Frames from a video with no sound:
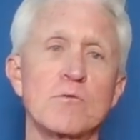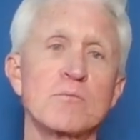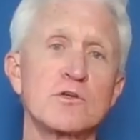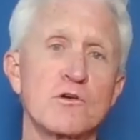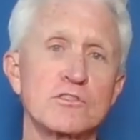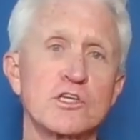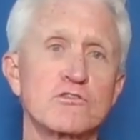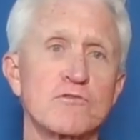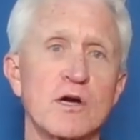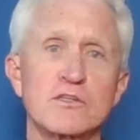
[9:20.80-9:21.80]

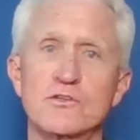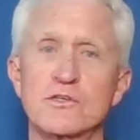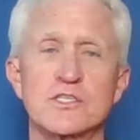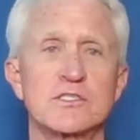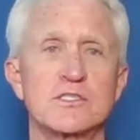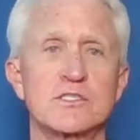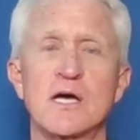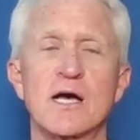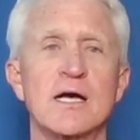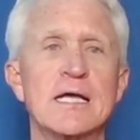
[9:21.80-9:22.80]
Dopaminergic drugs are
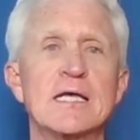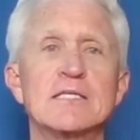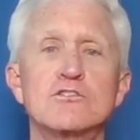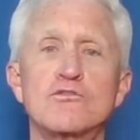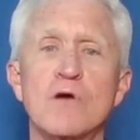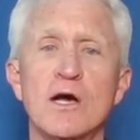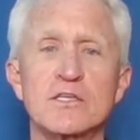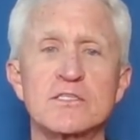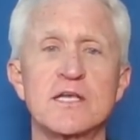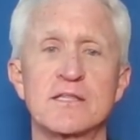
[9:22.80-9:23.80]
uh,
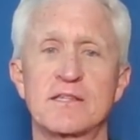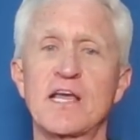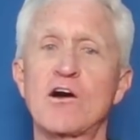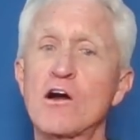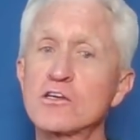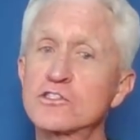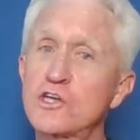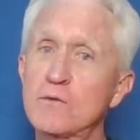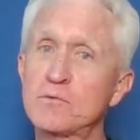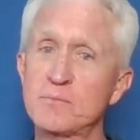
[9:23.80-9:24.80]
drugs that they
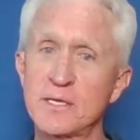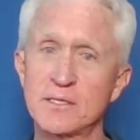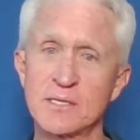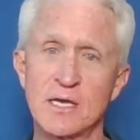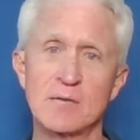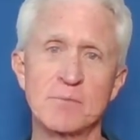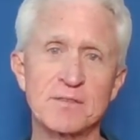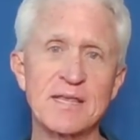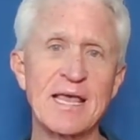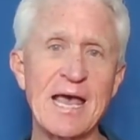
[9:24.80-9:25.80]
aren't dopamine,
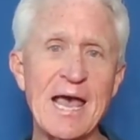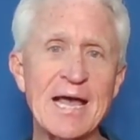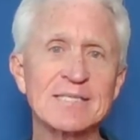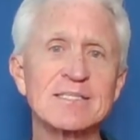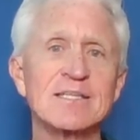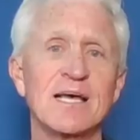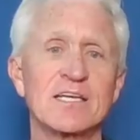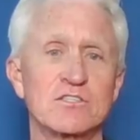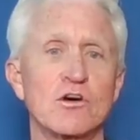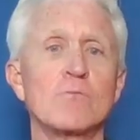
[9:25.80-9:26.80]
but they act
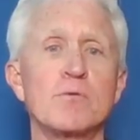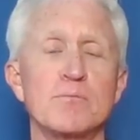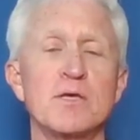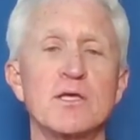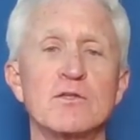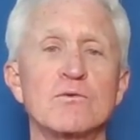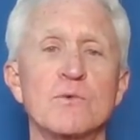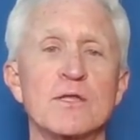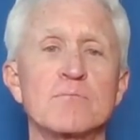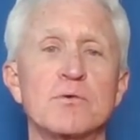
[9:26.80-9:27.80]
like
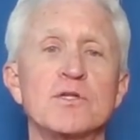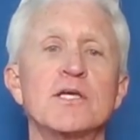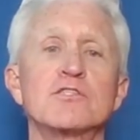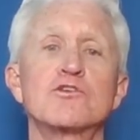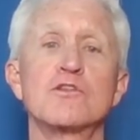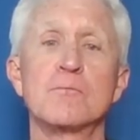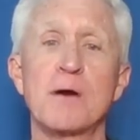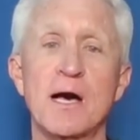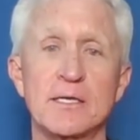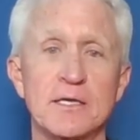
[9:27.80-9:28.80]
dopamine when put into
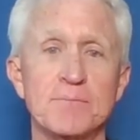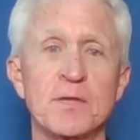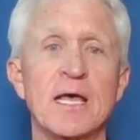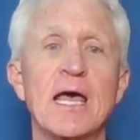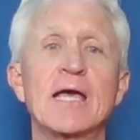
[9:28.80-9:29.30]
the body